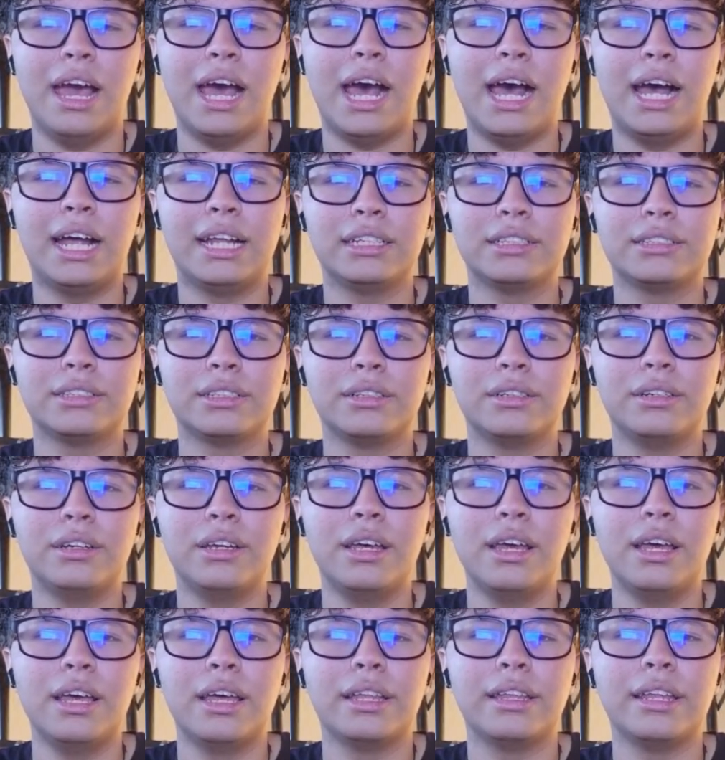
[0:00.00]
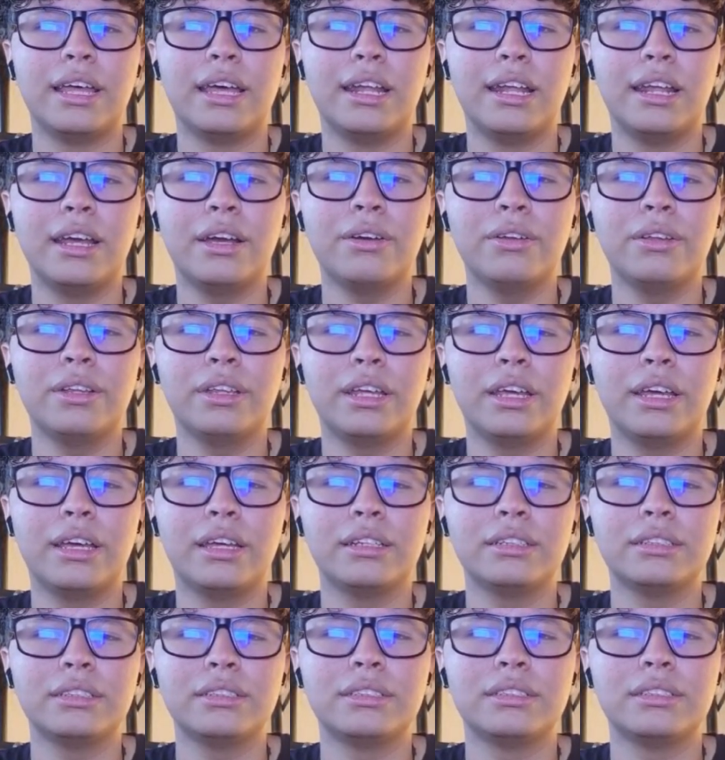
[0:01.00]
Also, daily
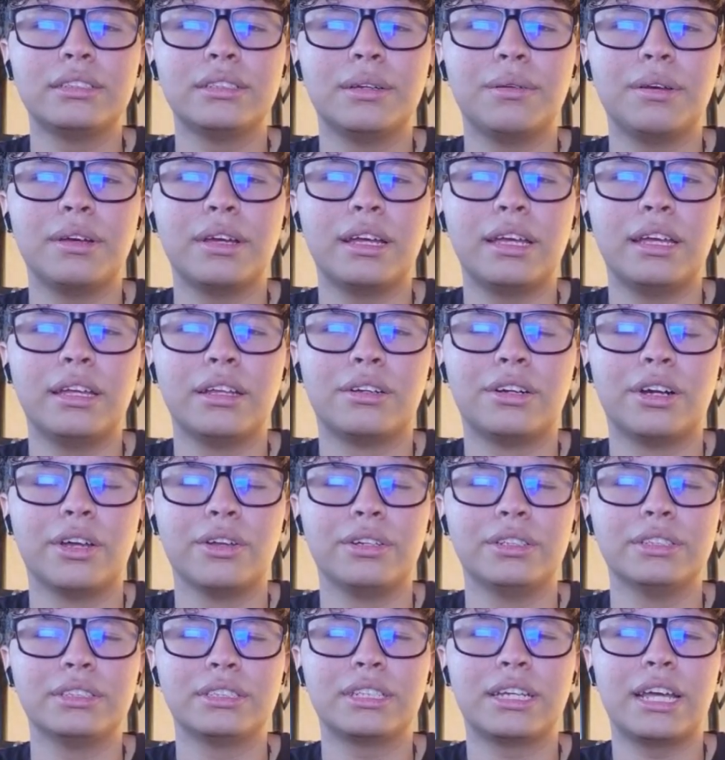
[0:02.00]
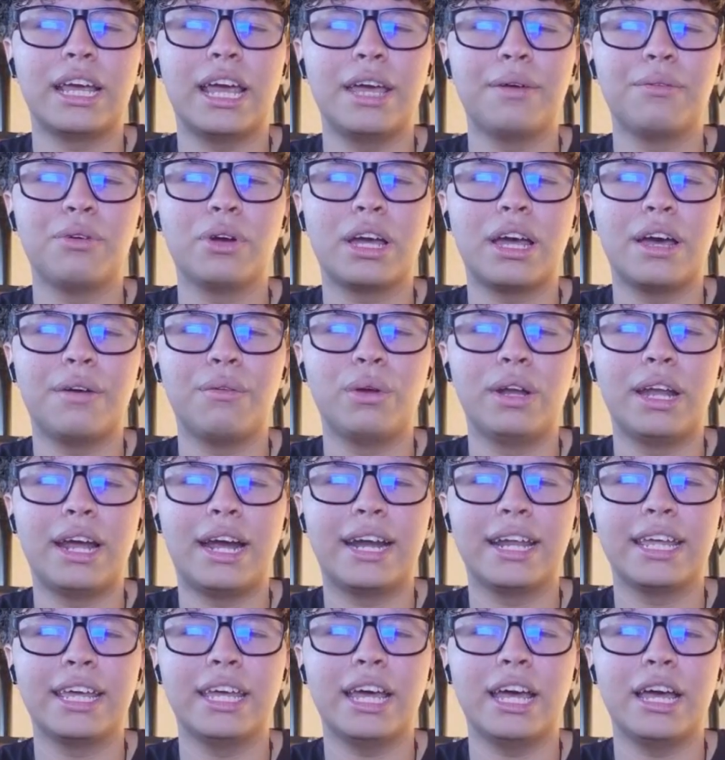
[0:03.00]
routines introduce key
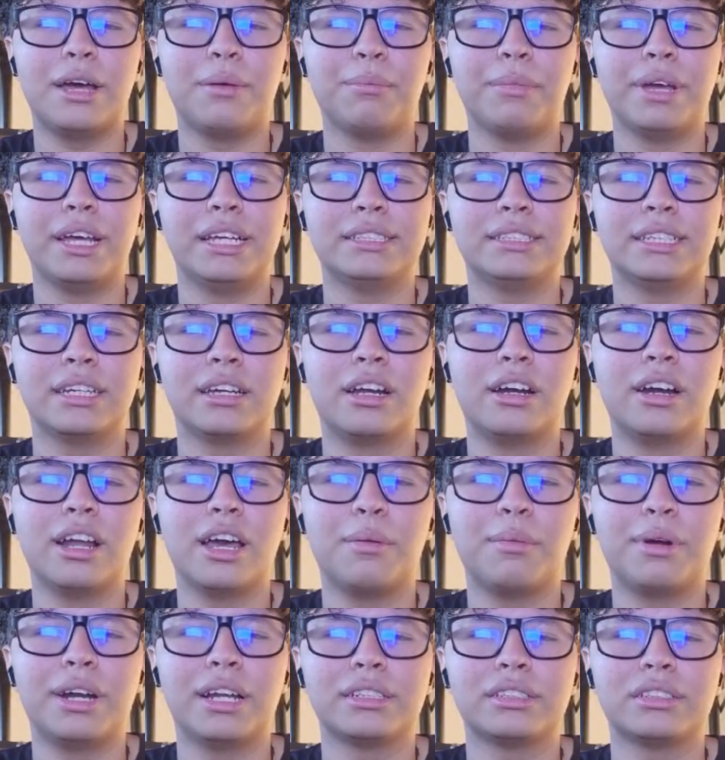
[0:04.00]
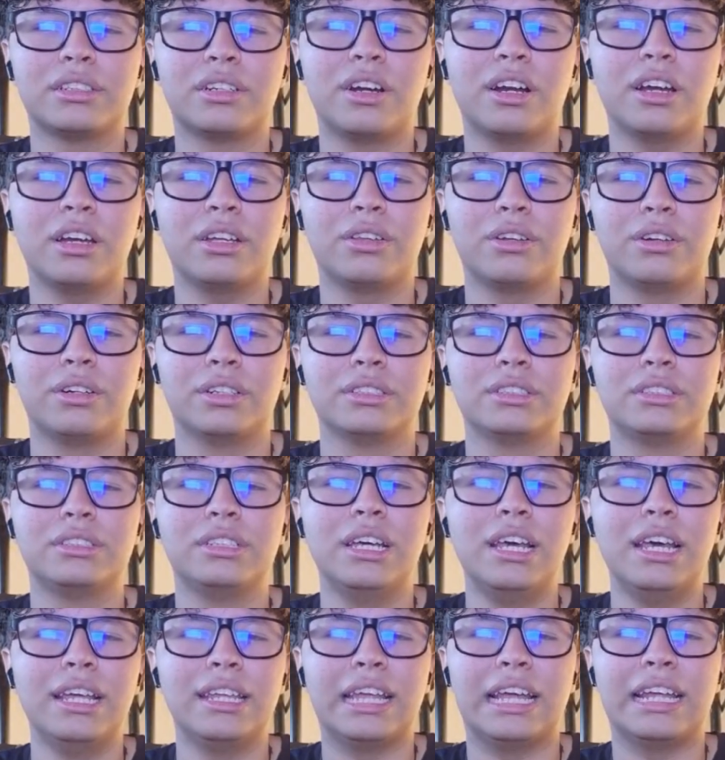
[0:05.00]
vocabulary and basic grammar structures
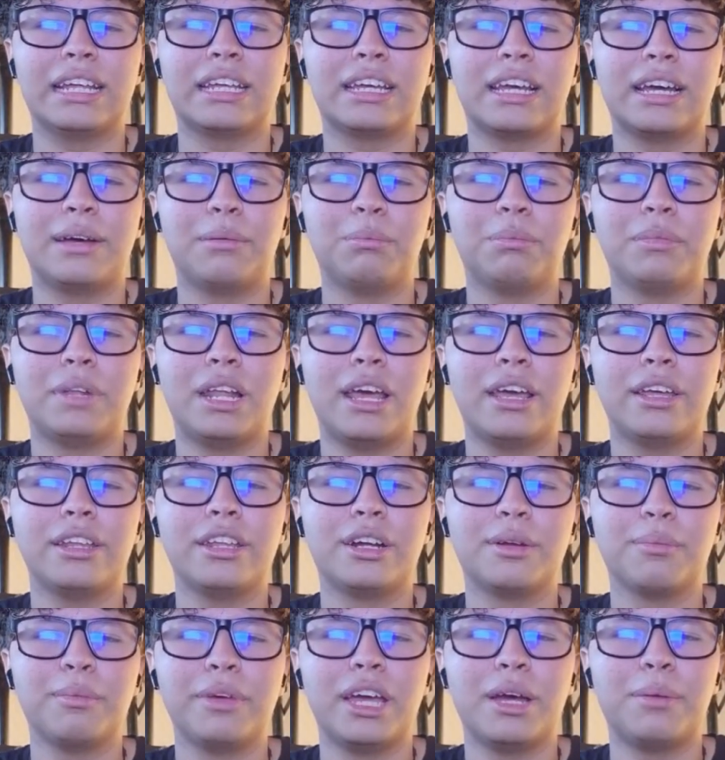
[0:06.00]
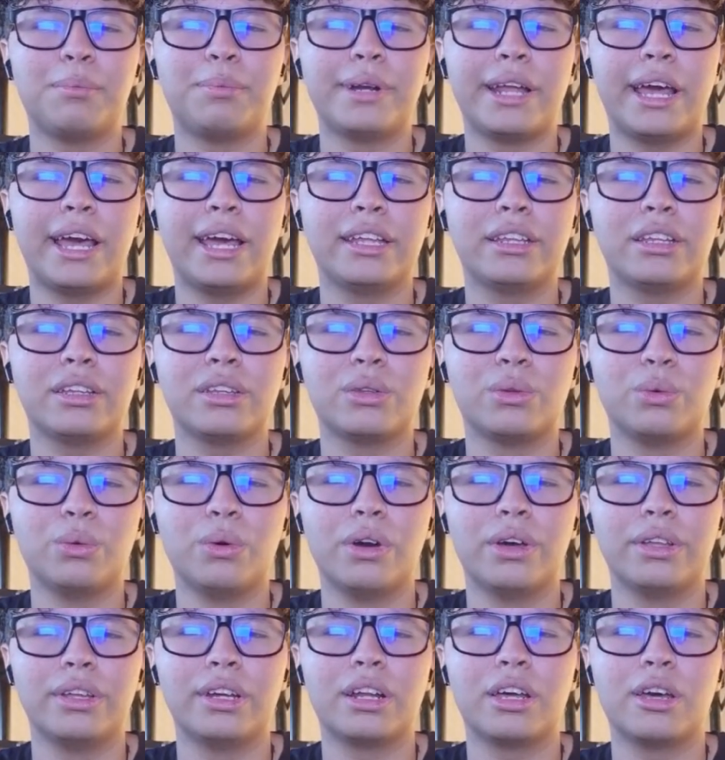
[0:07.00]
that can later be applied to
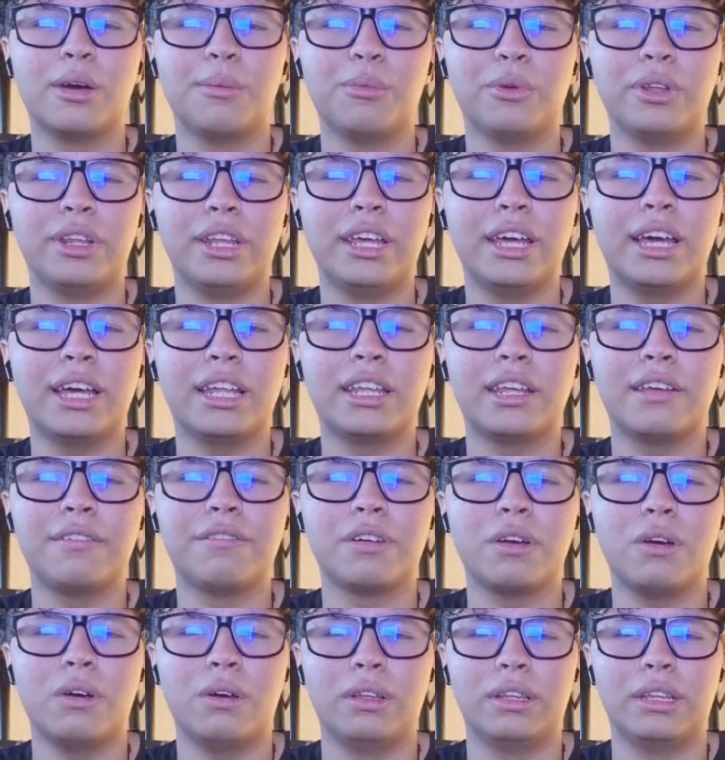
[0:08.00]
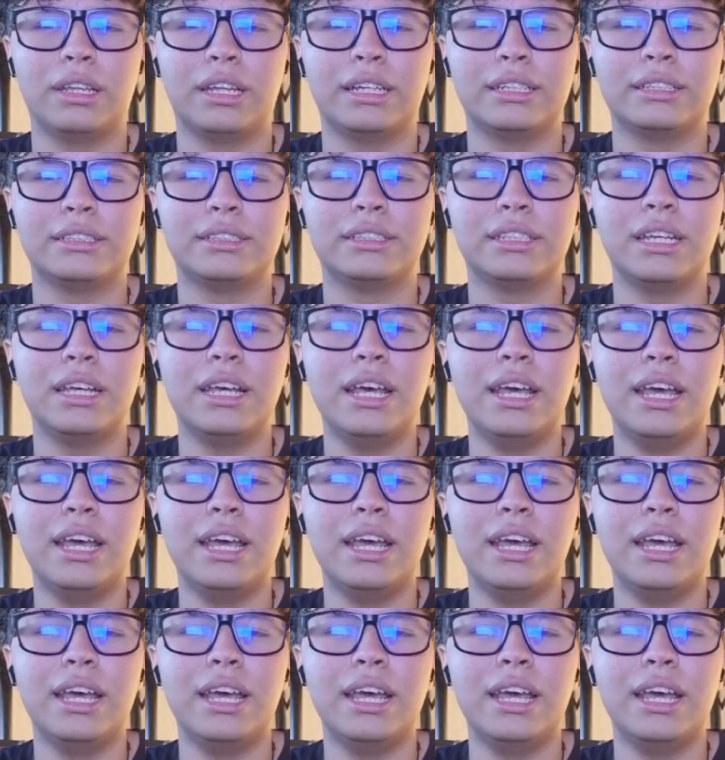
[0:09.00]
other communicative contexts.